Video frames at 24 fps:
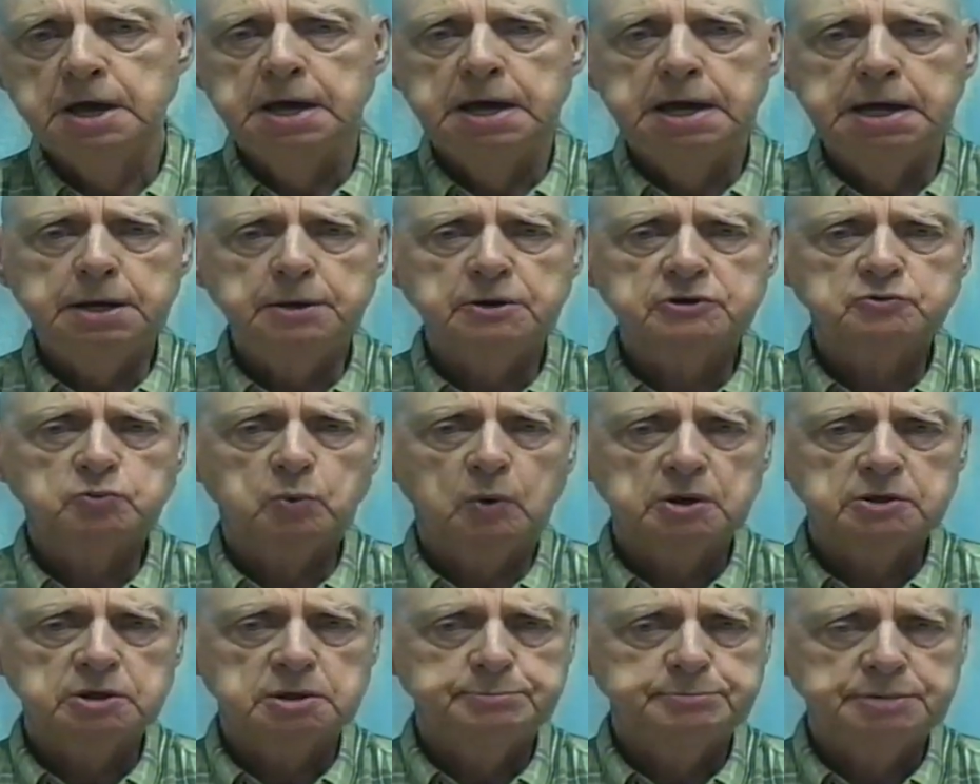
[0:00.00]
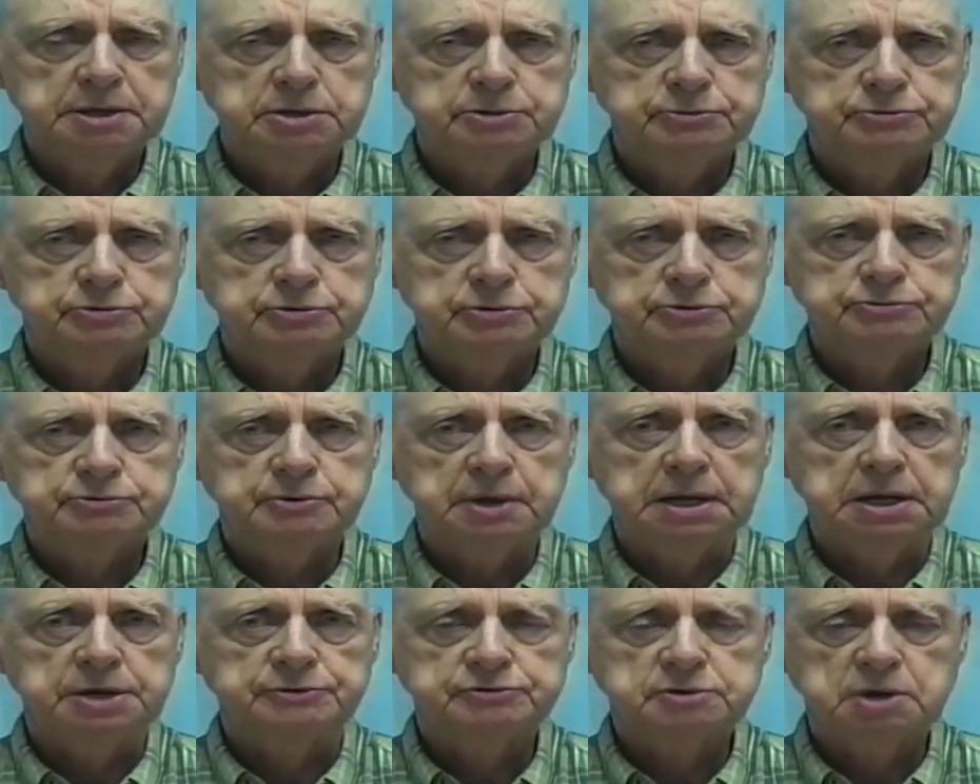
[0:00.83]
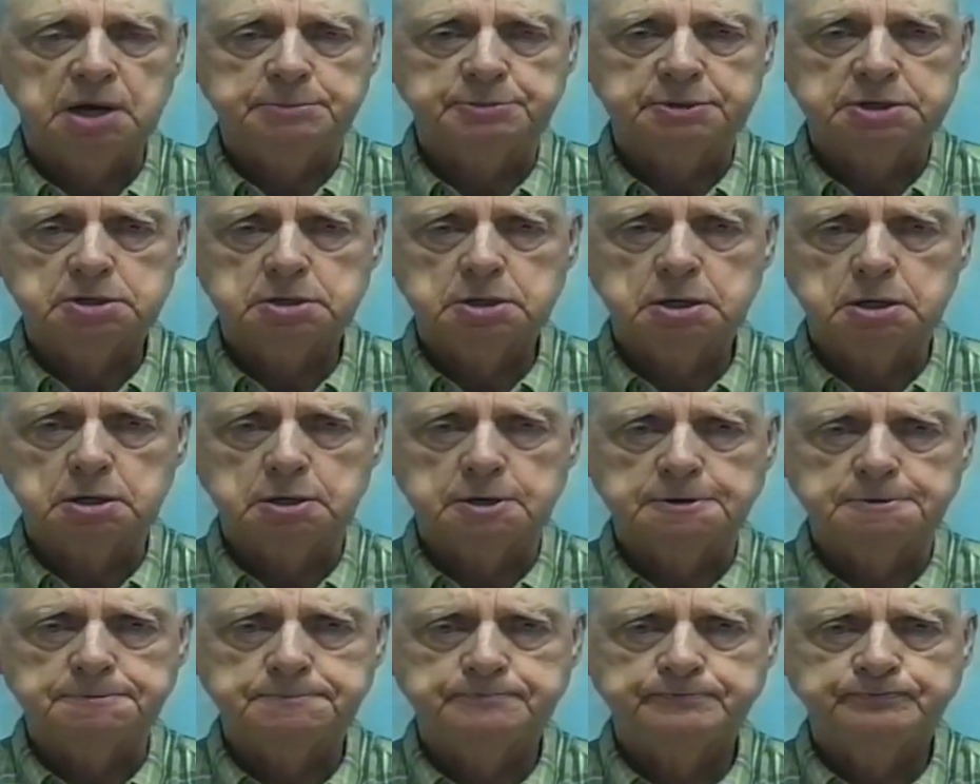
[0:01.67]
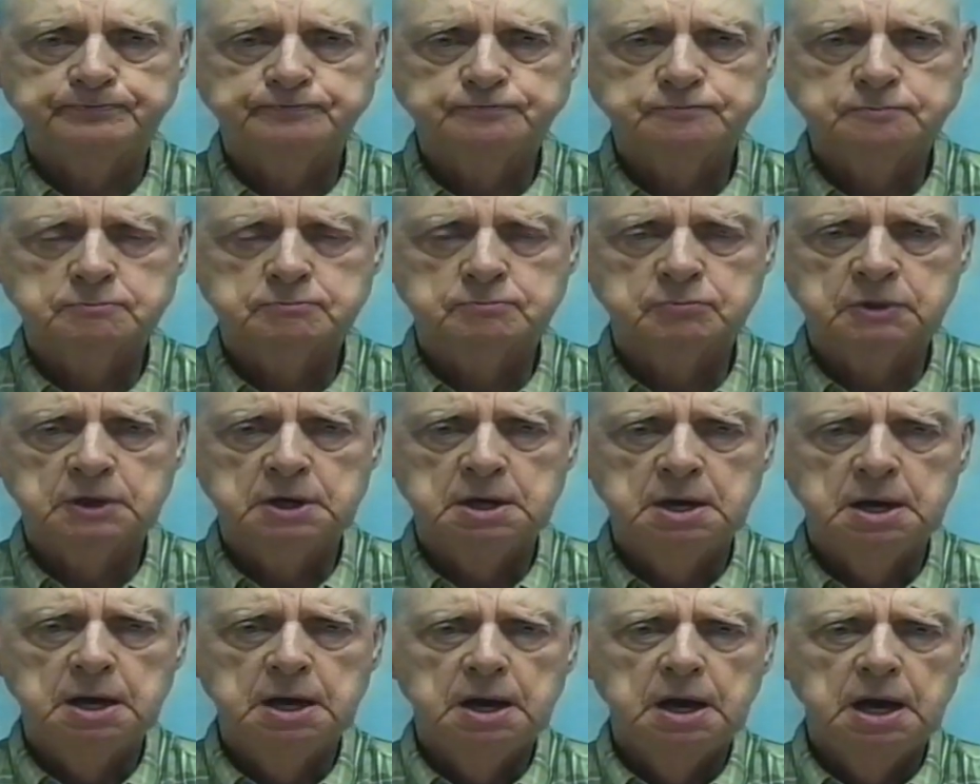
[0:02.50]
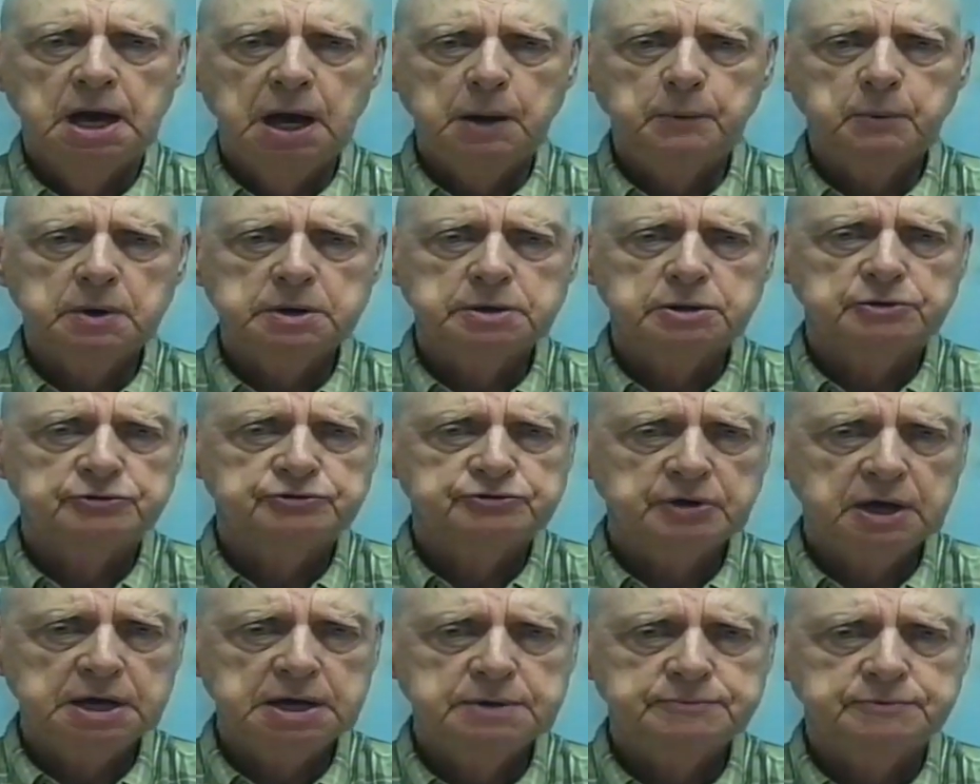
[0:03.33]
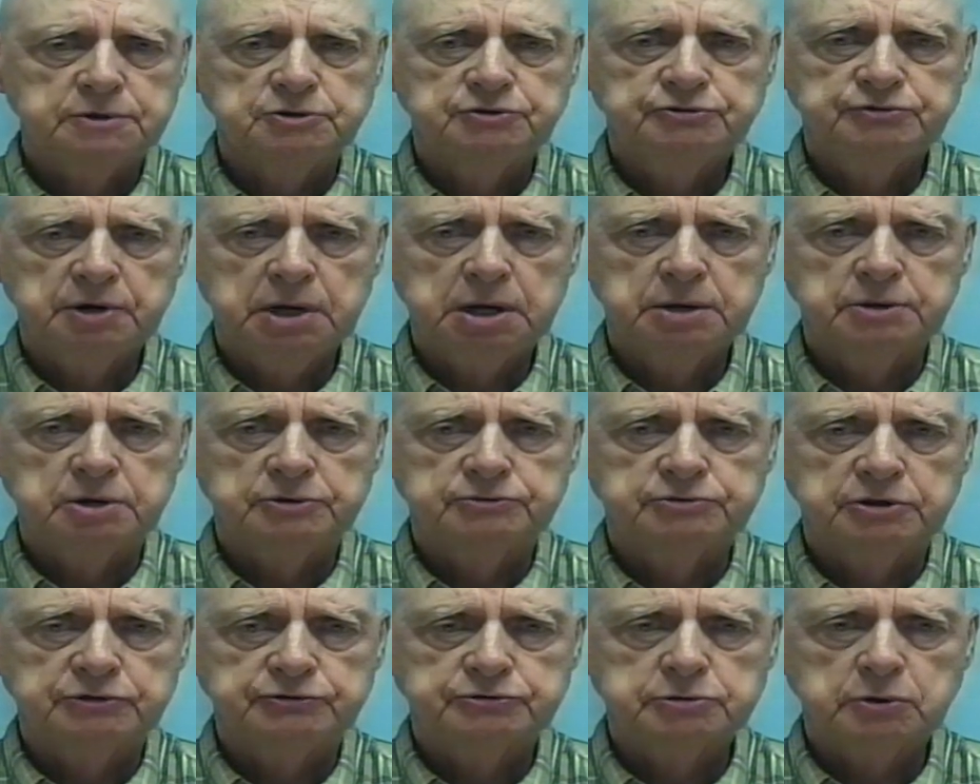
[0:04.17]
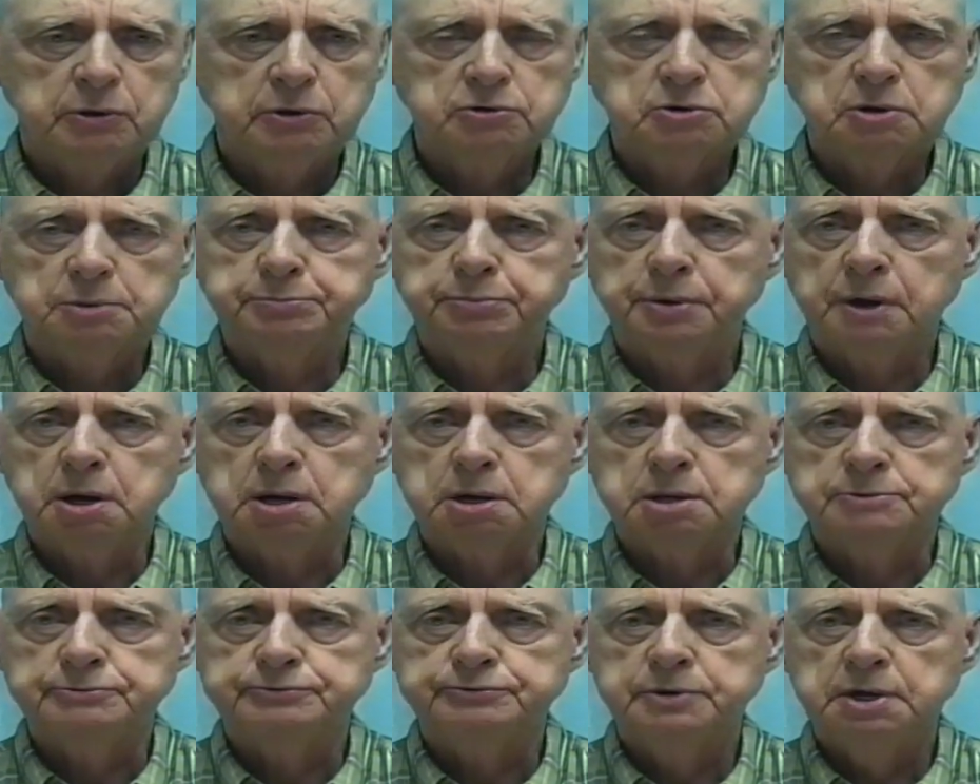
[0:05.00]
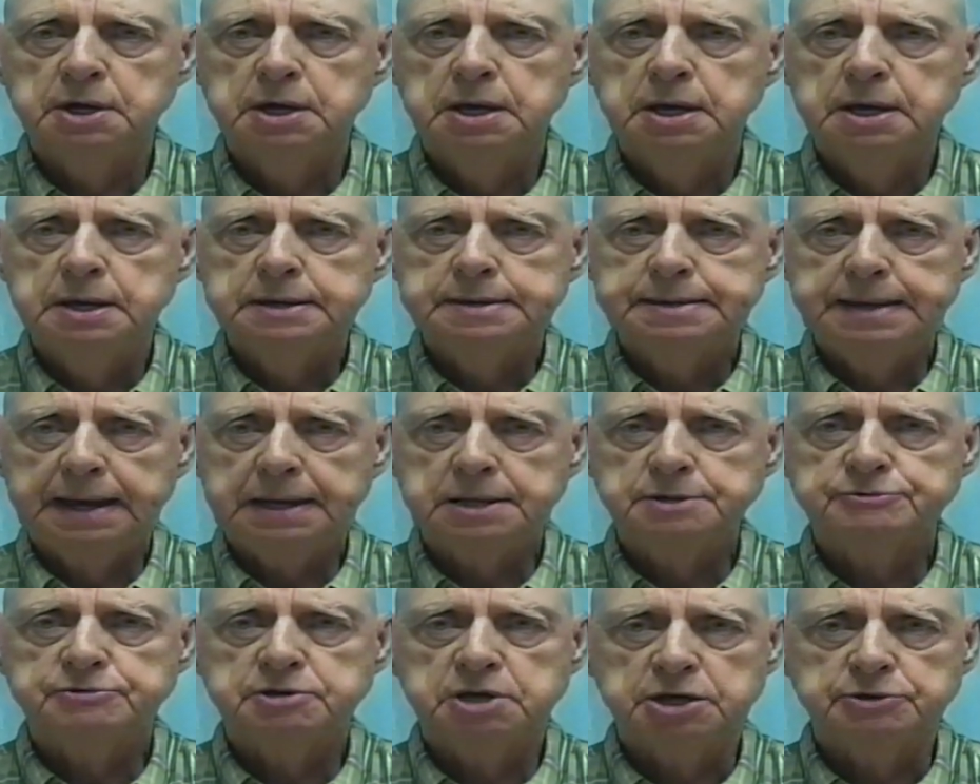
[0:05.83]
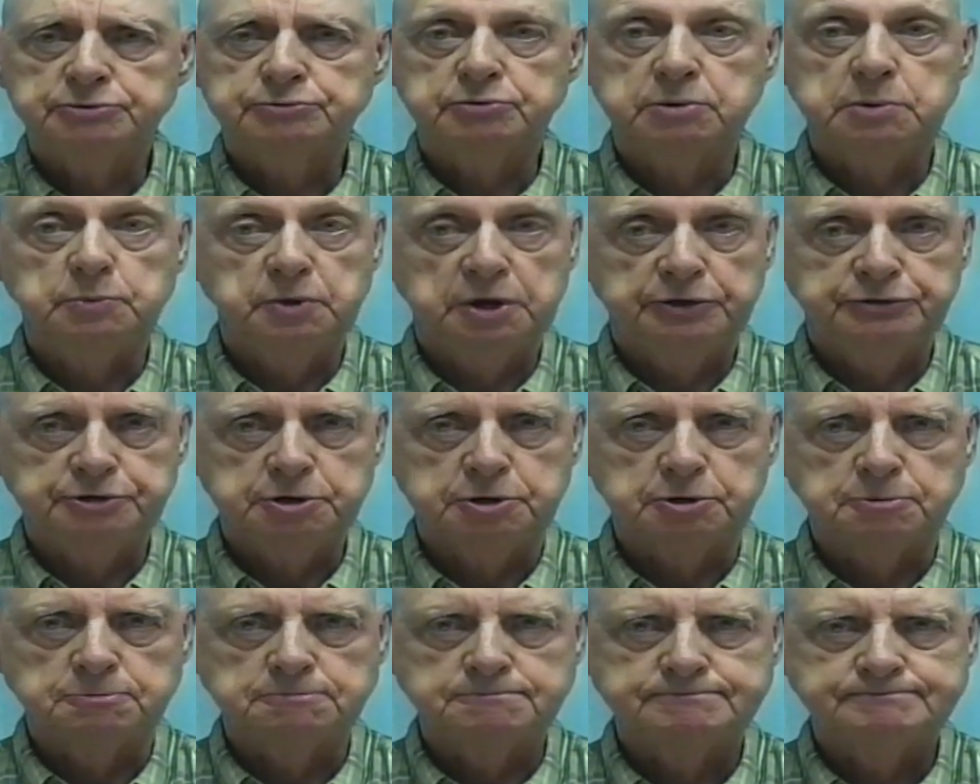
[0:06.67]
Here is one of the businesses that has come and gone. I wanted to save and share this historical part of Canton's history with you.